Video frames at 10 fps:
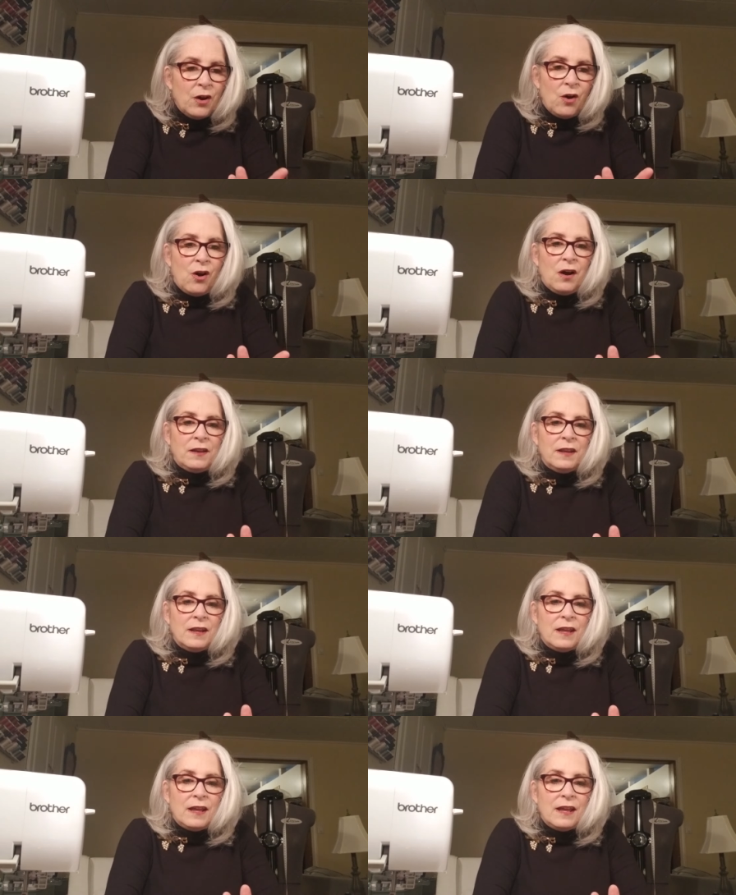on
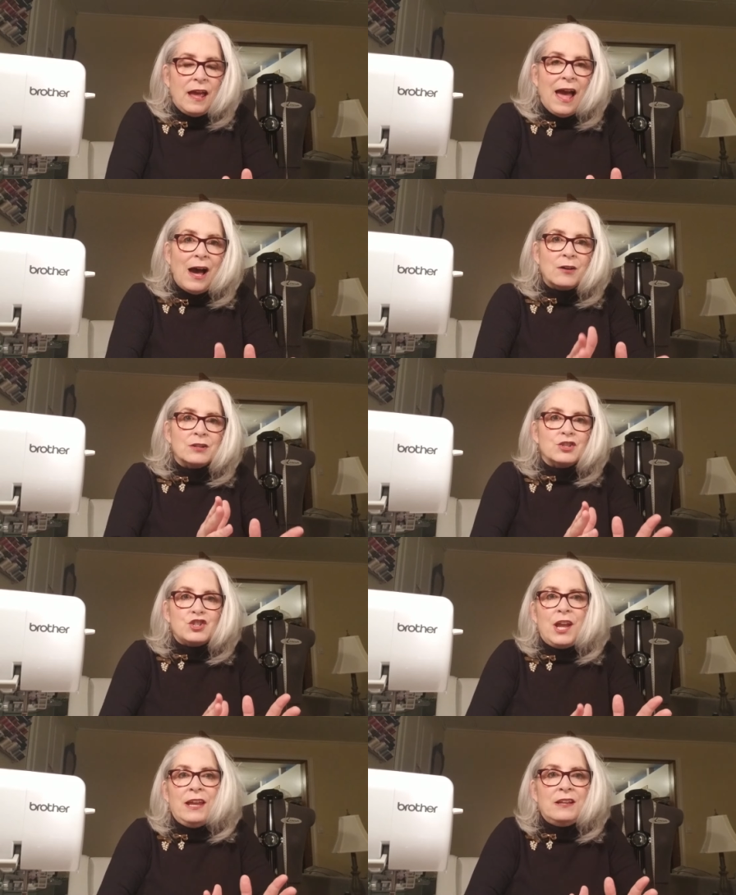how to
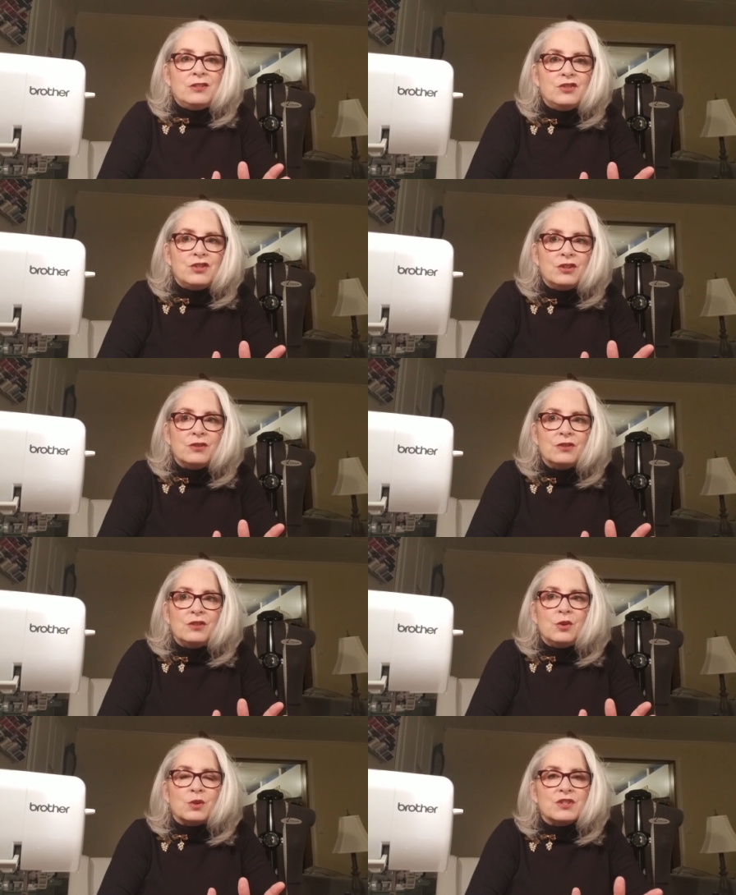change
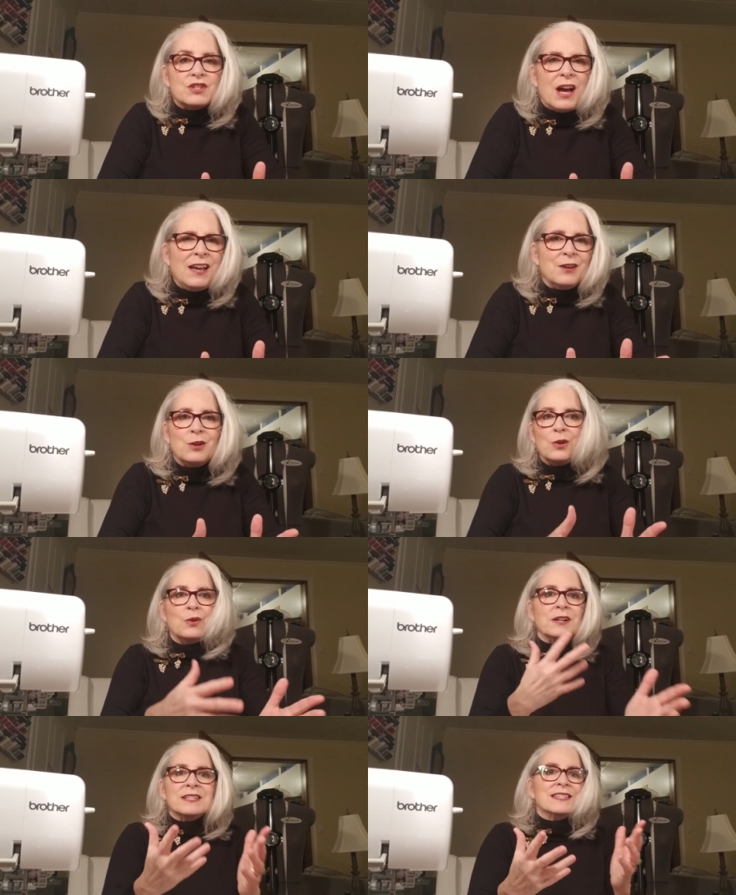your style
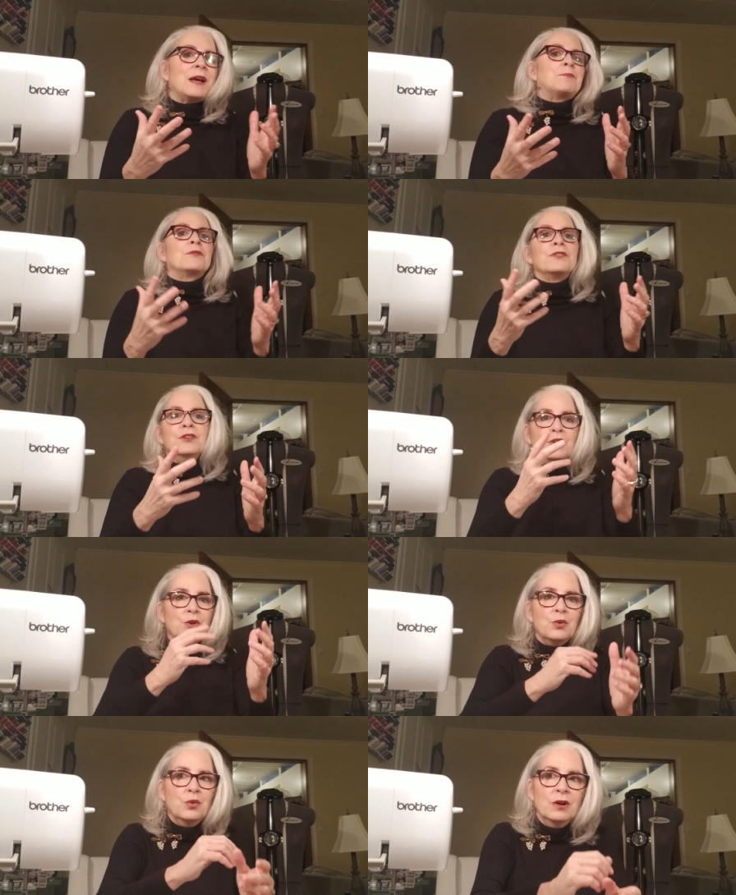or accept the
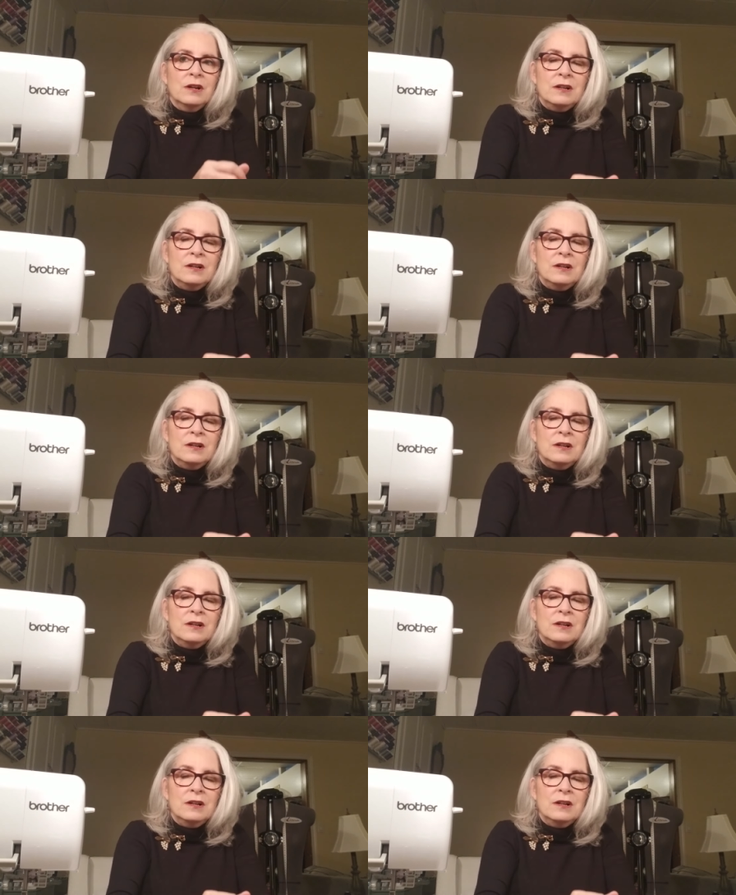new